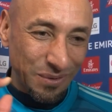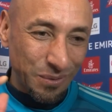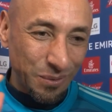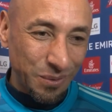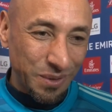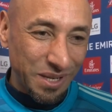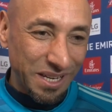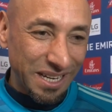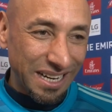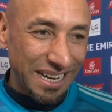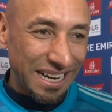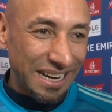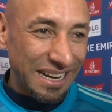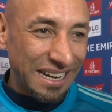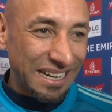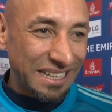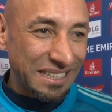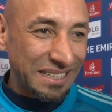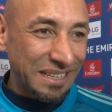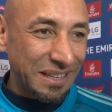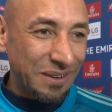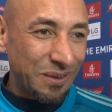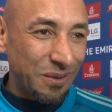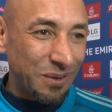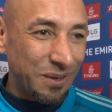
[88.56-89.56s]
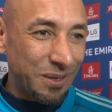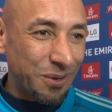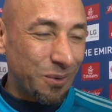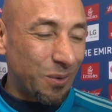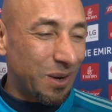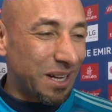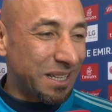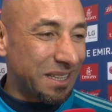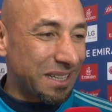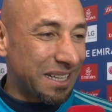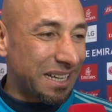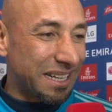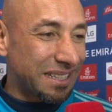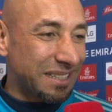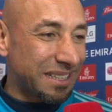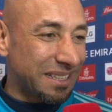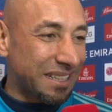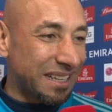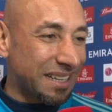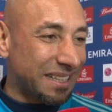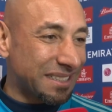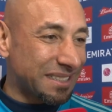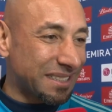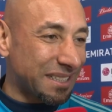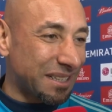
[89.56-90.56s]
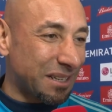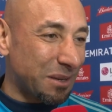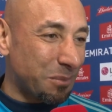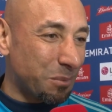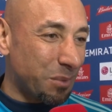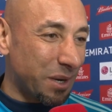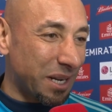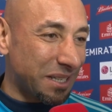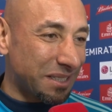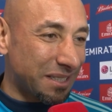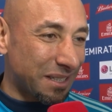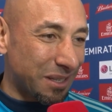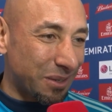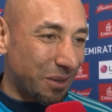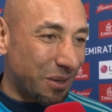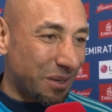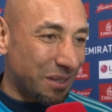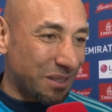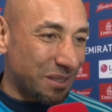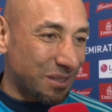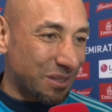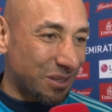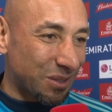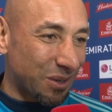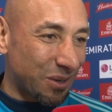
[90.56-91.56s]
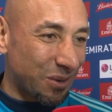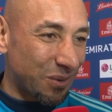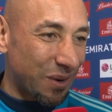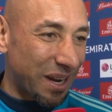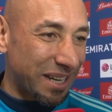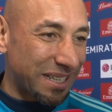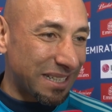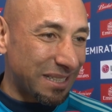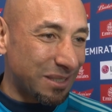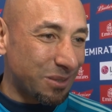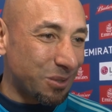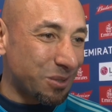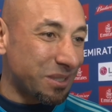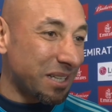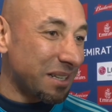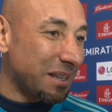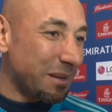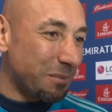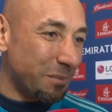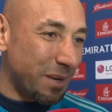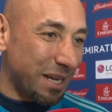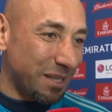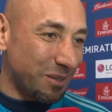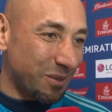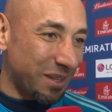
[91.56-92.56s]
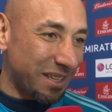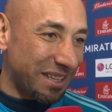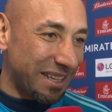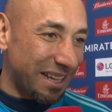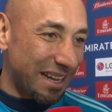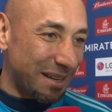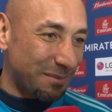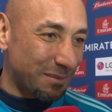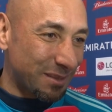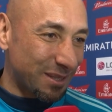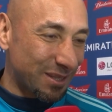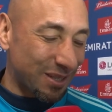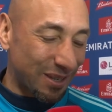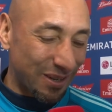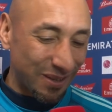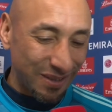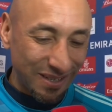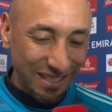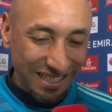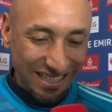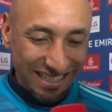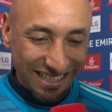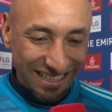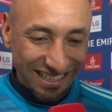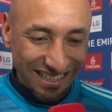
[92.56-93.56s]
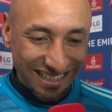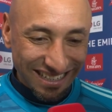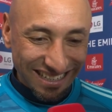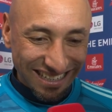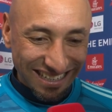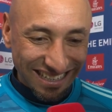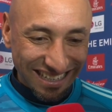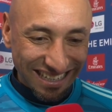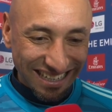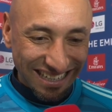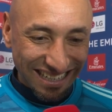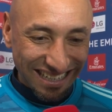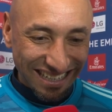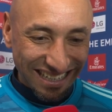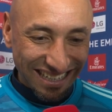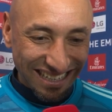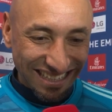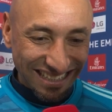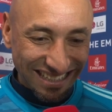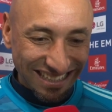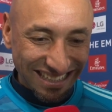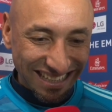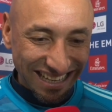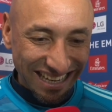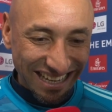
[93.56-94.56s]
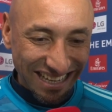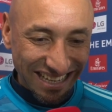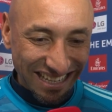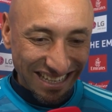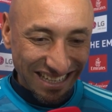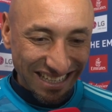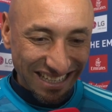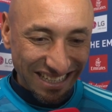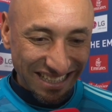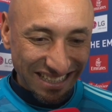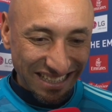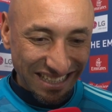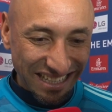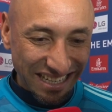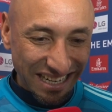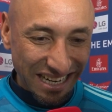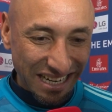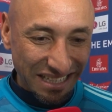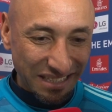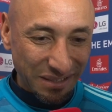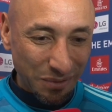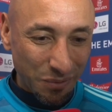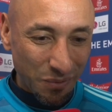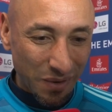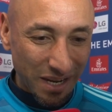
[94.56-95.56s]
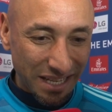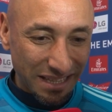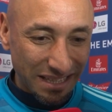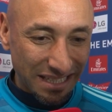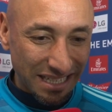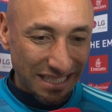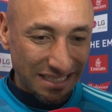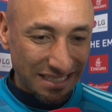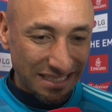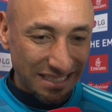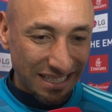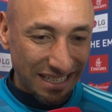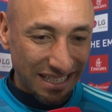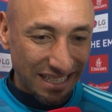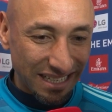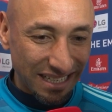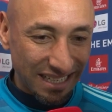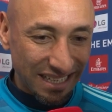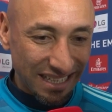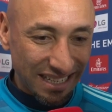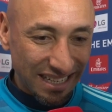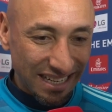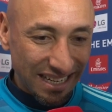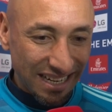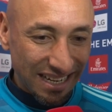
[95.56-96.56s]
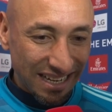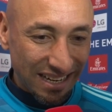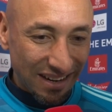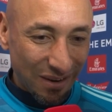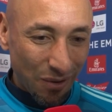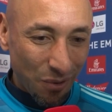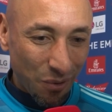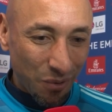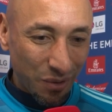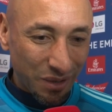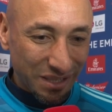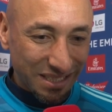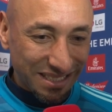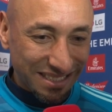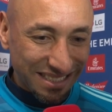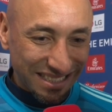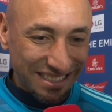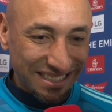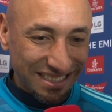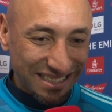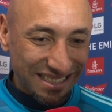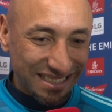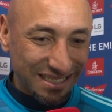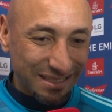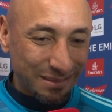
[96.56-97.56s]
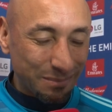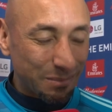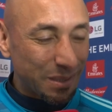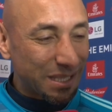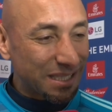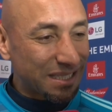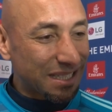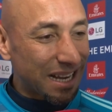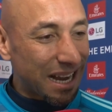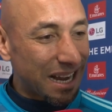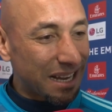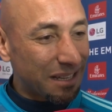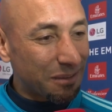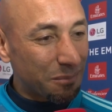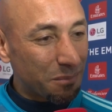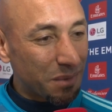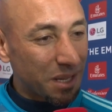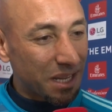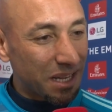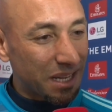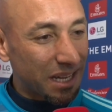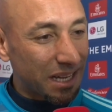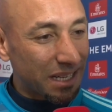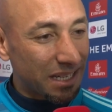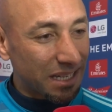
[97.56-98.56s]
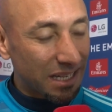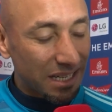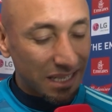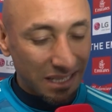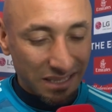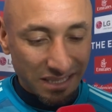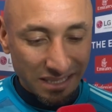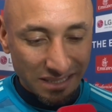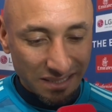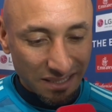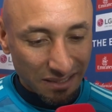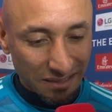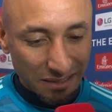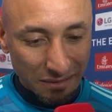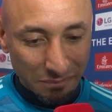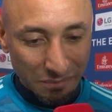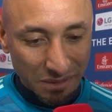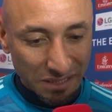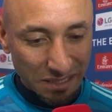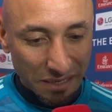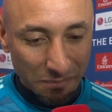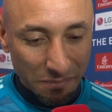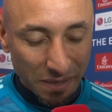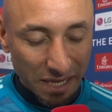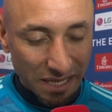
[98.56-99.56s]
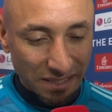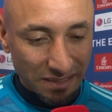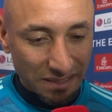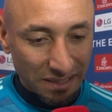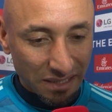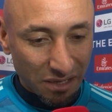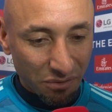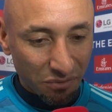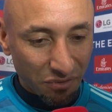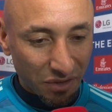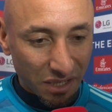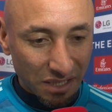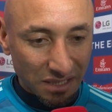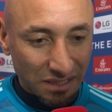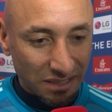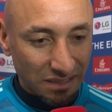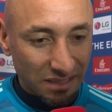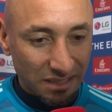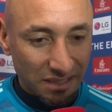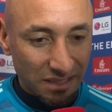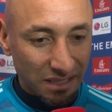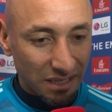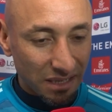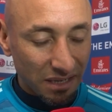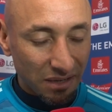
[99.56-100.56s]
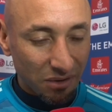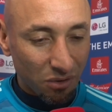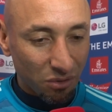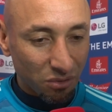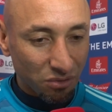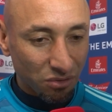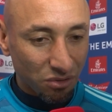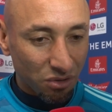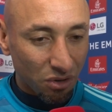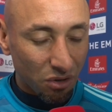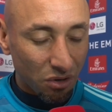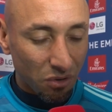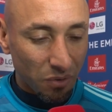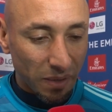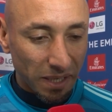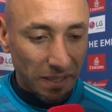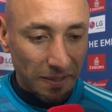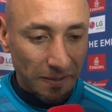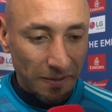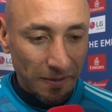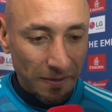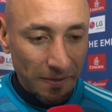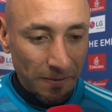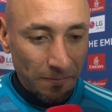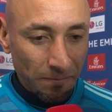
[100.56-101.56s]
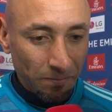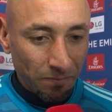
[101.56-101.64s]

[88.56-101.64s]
We are the only one that celebrate alone, so I need to celebrate with them. So they are the one that always is beside me. And this club is amazing, the fans also. And